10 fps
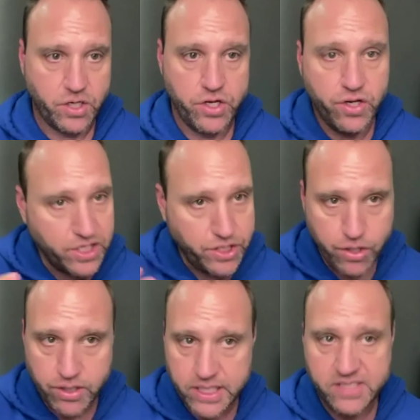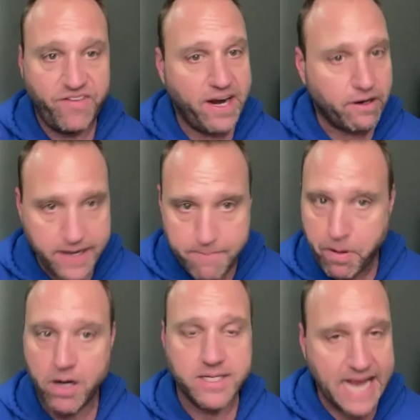So you can do this very
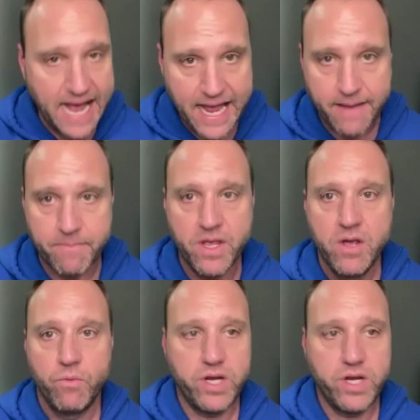part-time,